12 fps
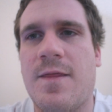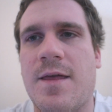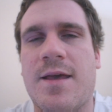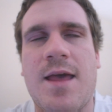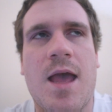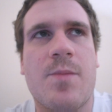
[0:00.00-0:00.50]
the
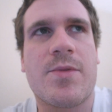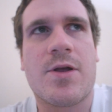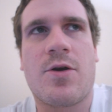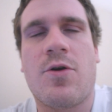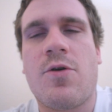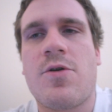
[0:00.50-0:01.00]
game
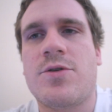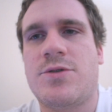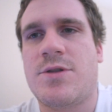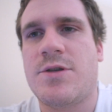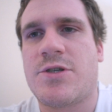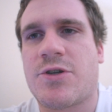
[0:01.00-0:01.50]

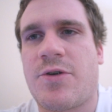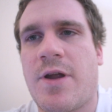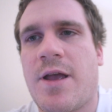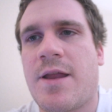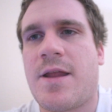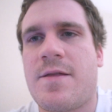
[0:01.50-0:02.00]
records the
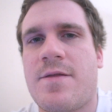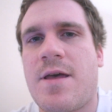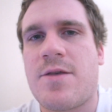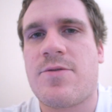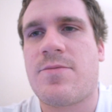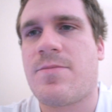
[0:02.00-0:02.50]
screen, and
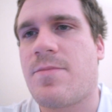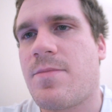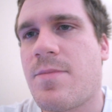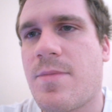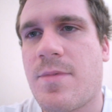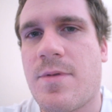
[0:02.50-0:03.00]
then
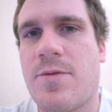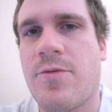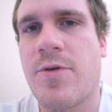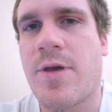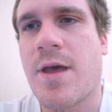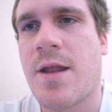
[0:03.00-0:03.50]

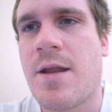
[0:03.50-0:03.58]
you